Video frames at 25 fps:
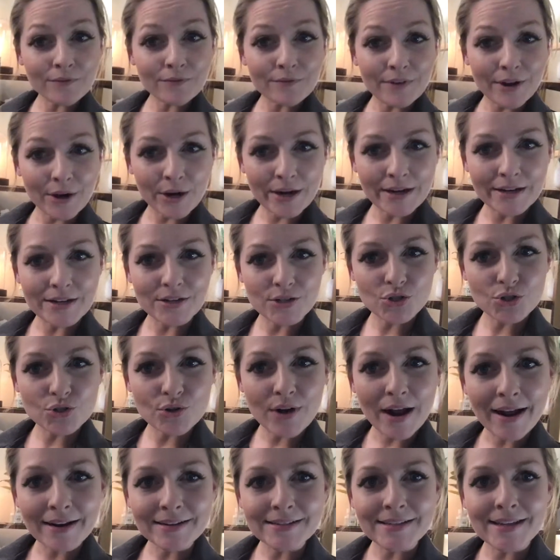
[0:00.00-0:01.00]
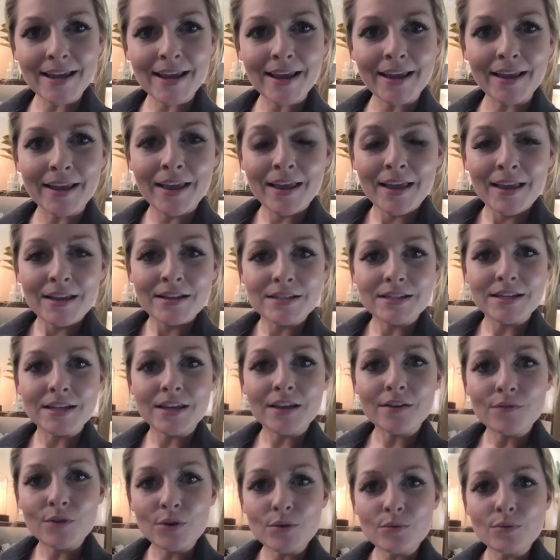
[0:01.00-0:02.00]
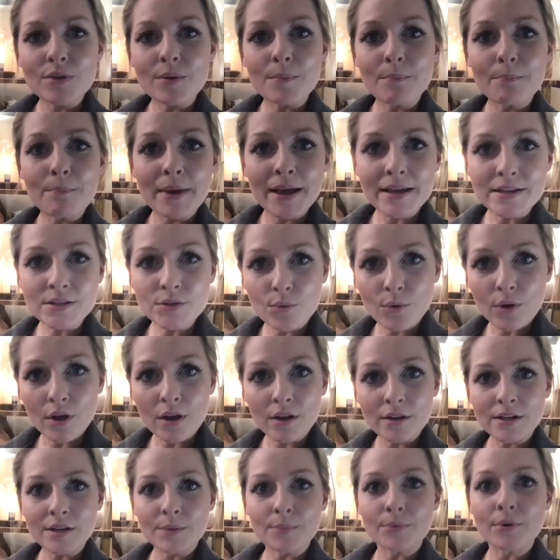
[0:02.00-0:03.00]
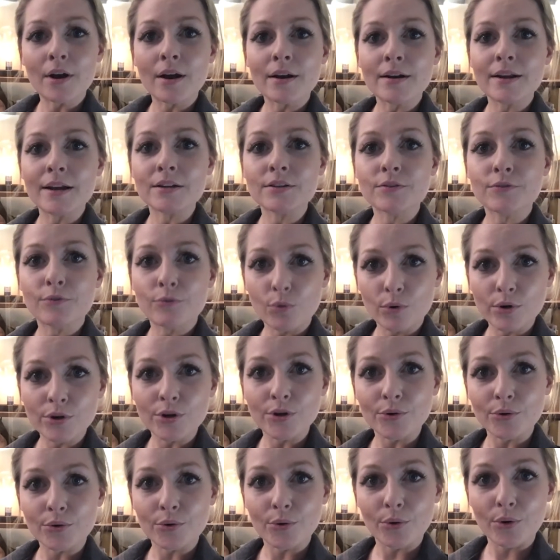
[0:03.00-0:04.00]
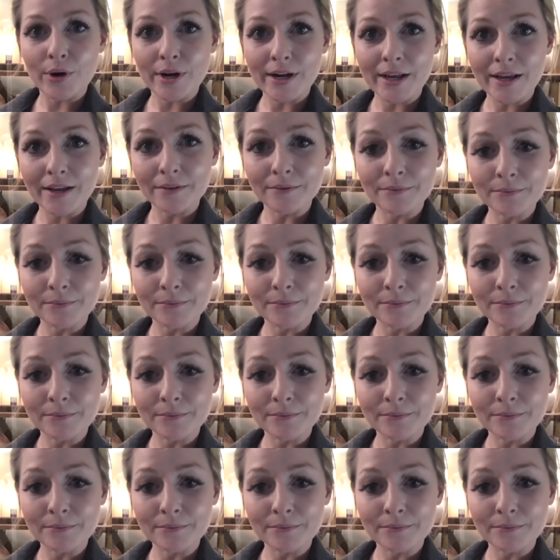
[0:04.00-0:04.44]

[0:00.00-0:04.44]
very distracting to give you the best quality product for your recording.